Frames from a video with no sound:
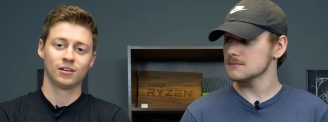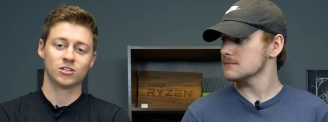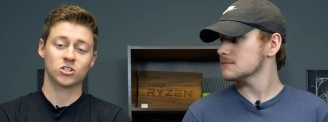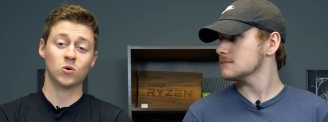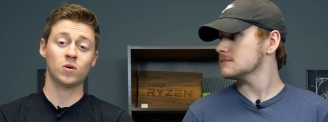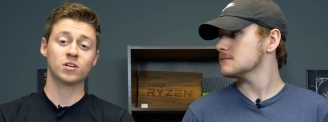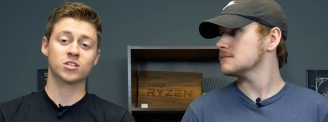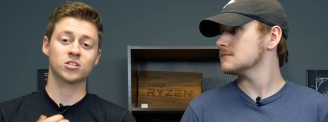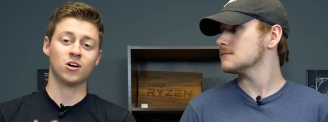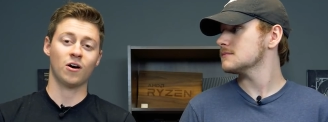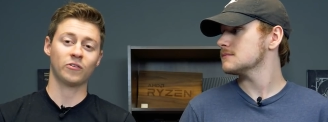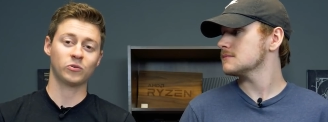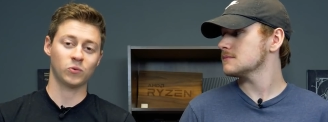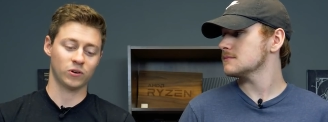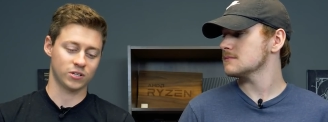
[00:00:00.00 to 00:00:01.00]
Speaker 1: So on a
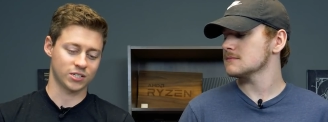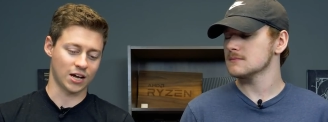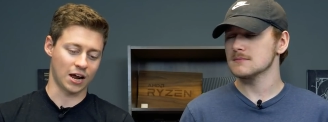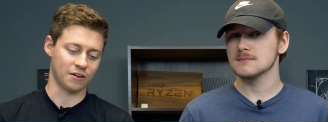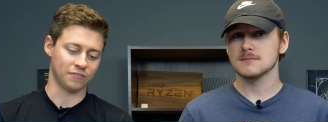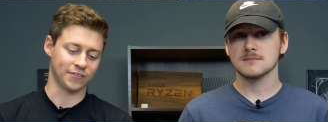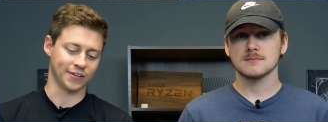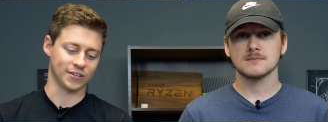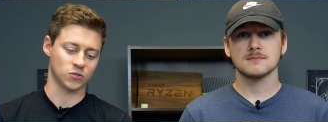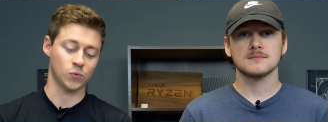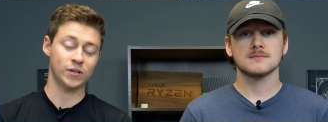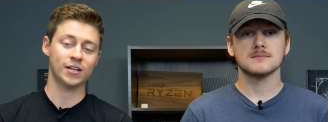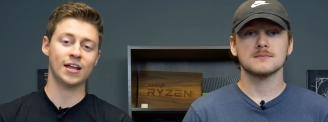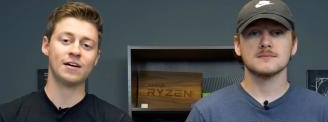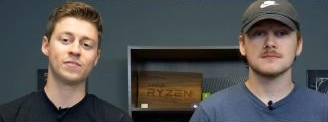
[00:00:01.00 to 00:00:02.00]
software side of things, we
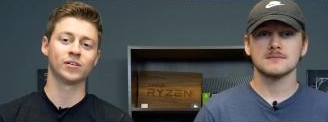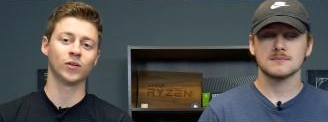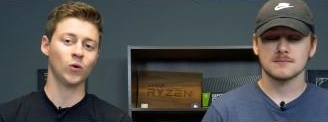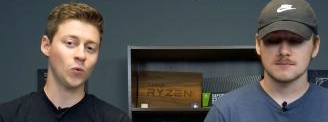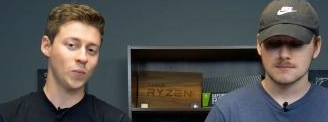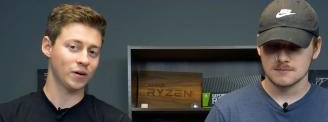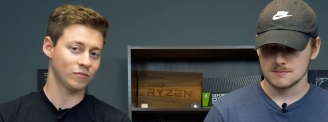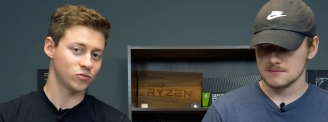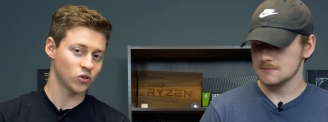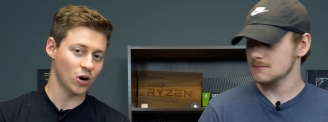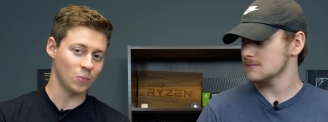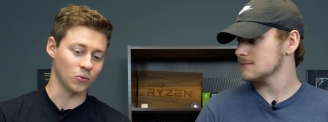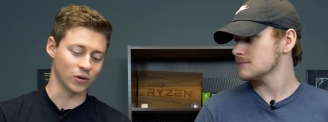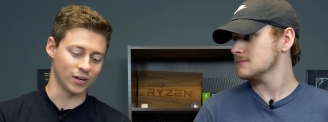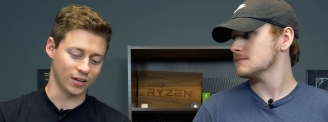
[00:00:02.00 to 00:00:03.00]
did have a little bit of
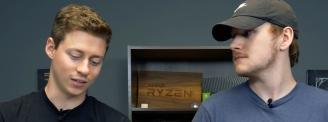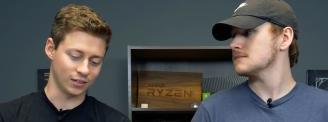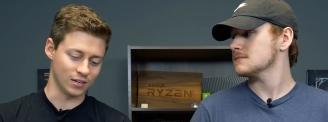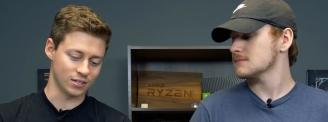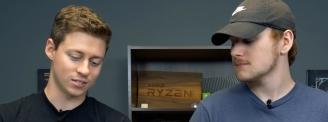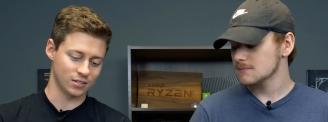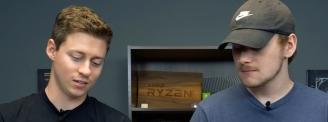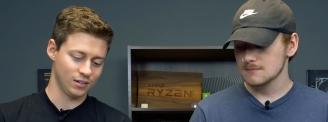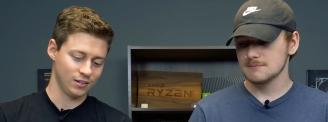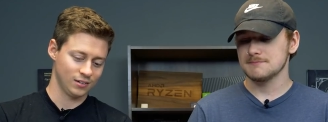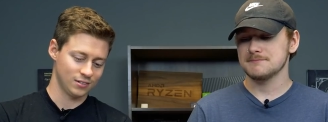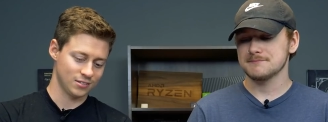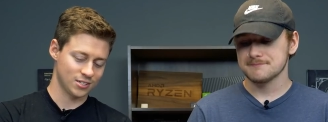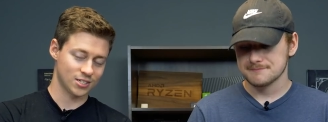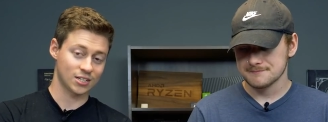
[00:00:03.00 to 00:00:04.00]
trouble getting this
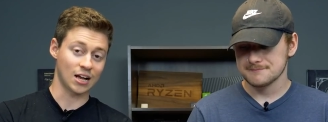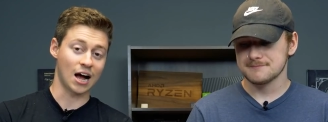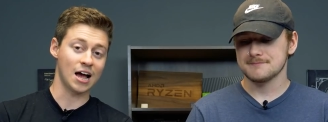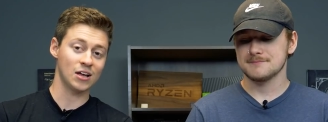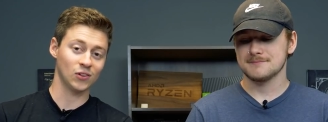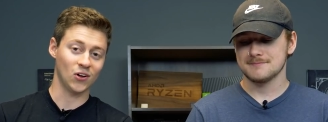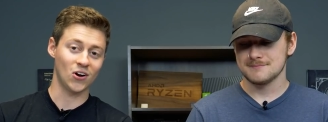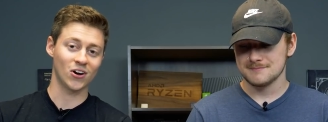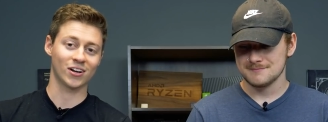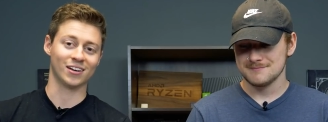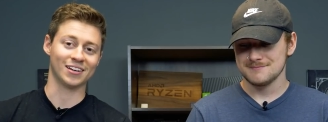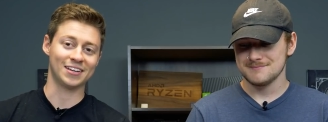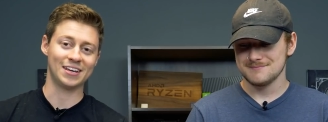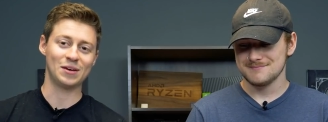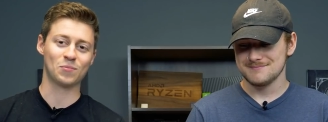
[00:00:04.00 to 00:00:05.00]
SkyLong
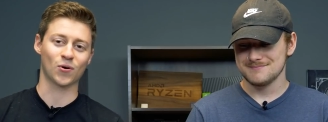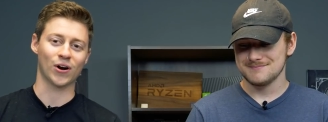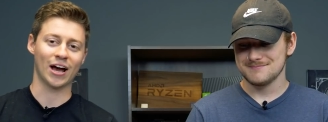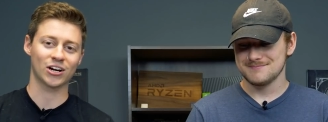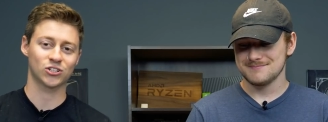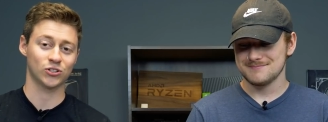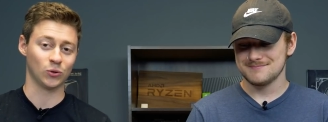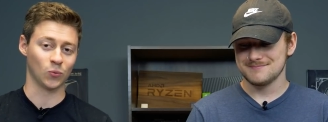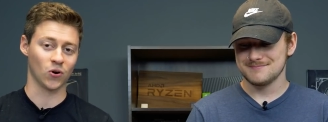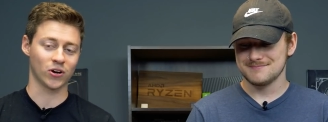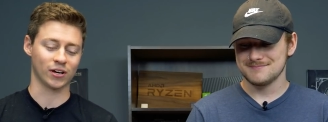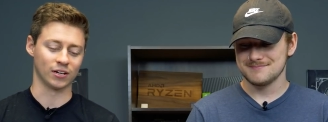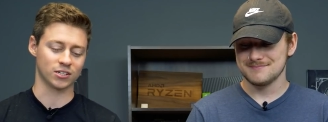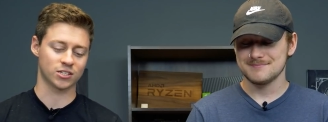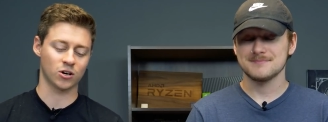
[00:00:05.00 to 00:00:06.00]
keyboard actually
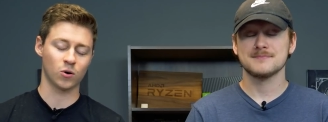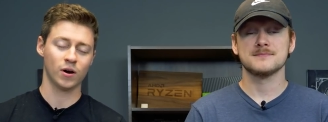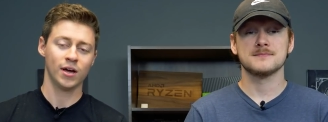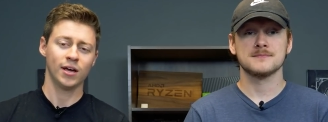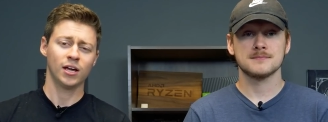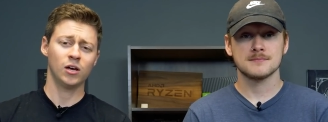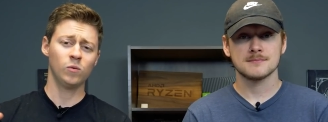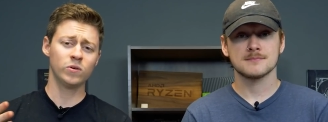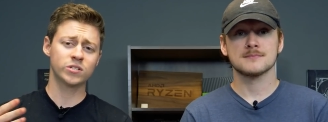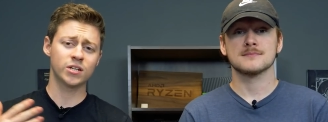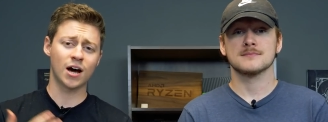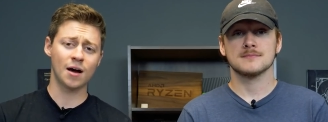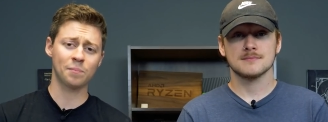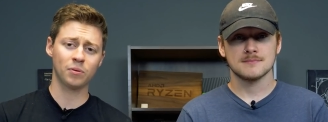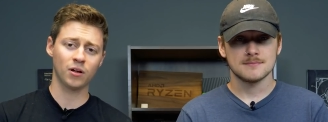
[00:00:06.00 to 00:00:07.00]
working. So it was
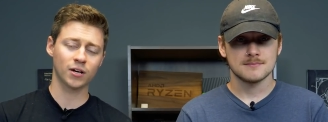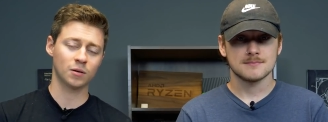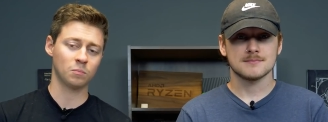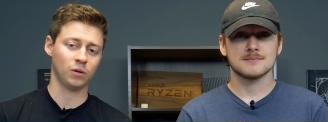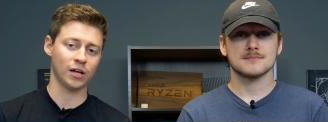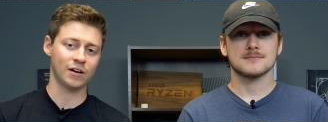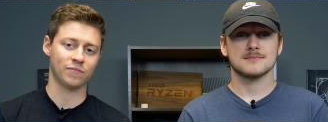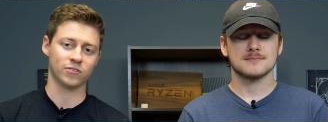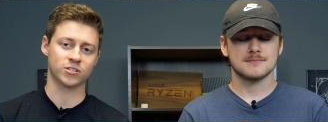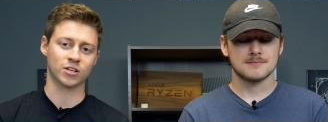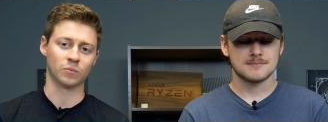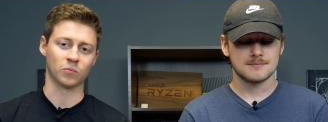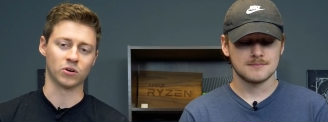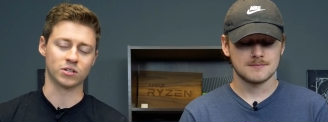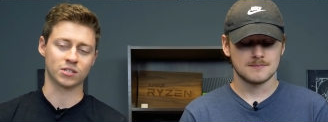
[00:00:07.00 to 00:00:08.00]
not plug and play for some
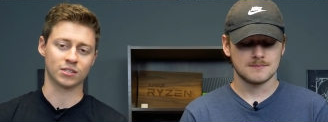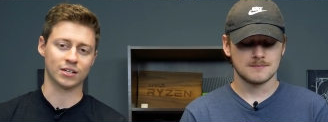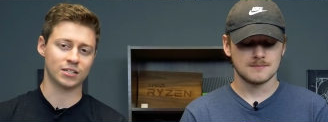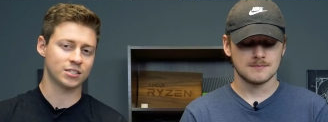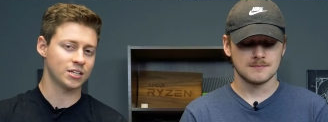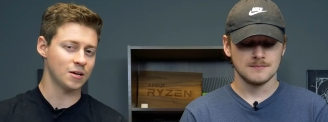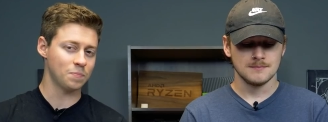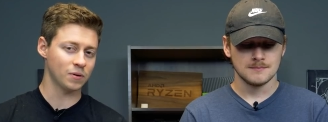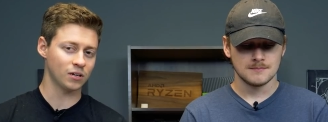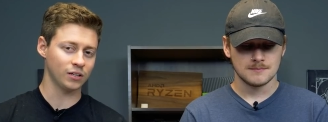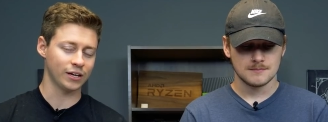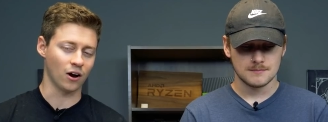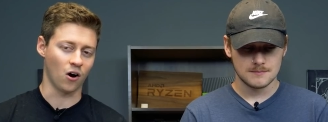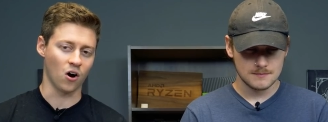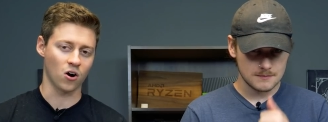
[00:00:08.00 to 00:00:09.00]
reason. They
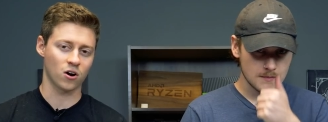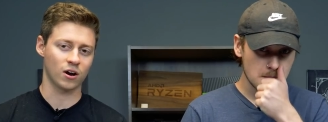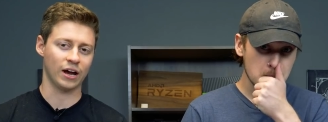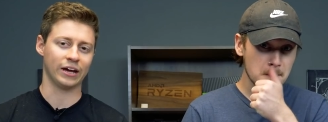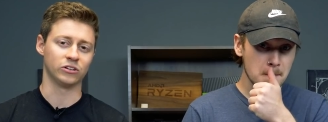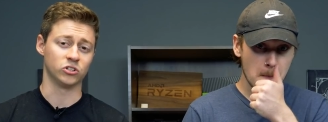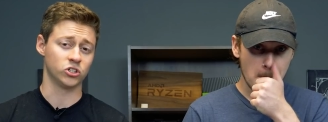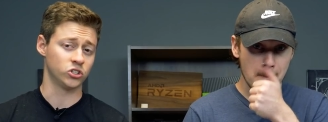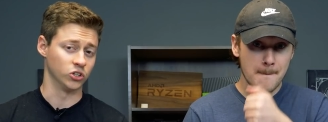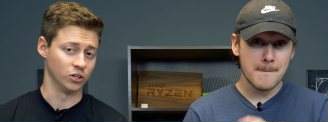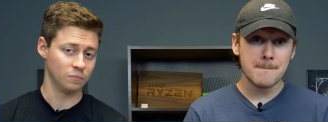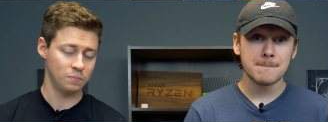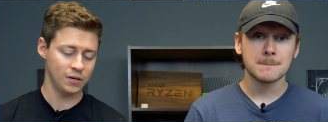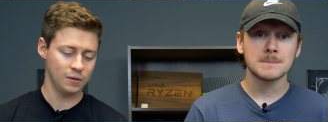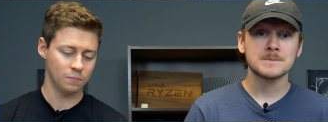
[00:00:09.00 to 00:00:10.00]
typically are and should
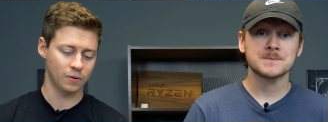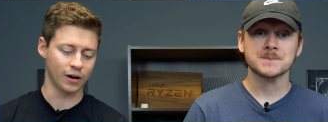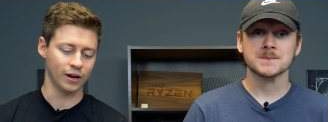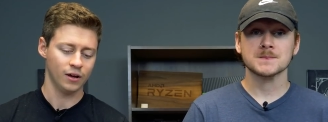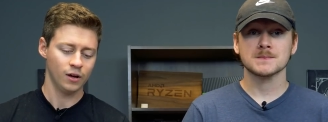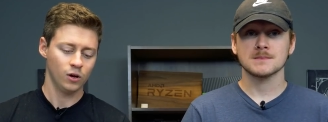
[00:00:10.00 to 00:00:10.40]
be, but